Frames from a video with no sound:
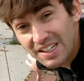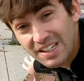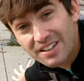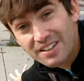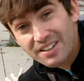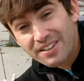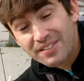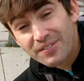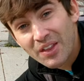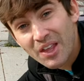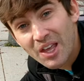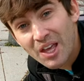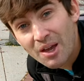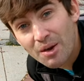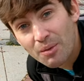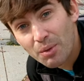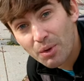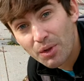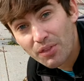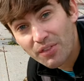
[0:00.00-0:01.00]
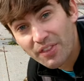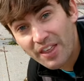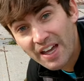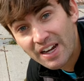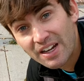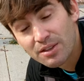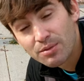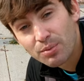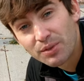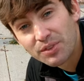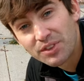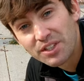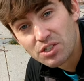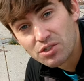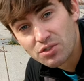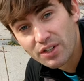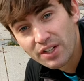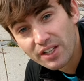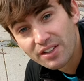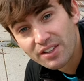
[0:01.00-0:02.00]
here? Well, that is what the
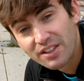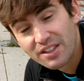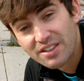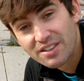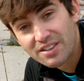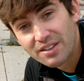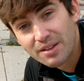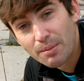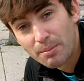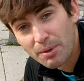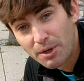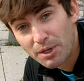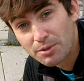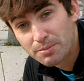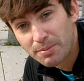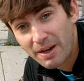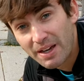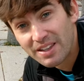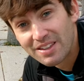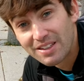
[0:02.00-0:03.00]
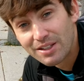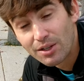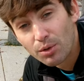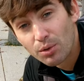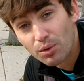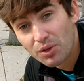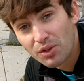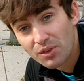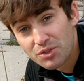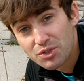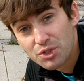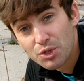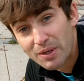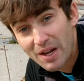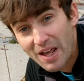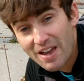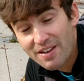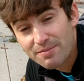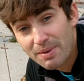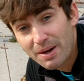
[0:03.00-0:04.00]
trail is marked by, the whole
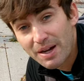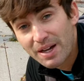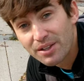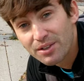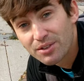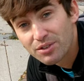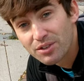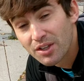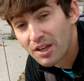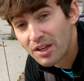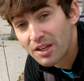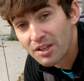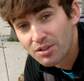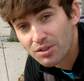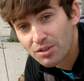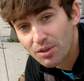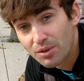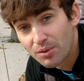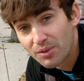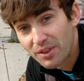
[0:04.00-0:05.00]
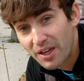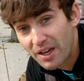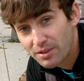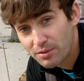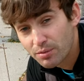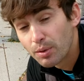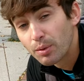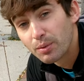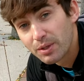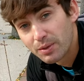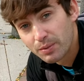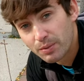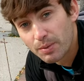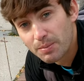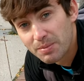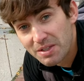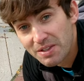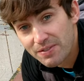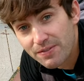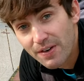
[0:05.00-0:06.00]
2.5 miles. So that's what we
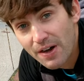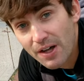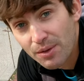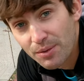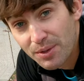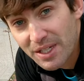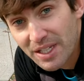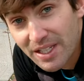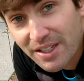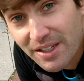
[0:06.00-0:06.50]
will be following.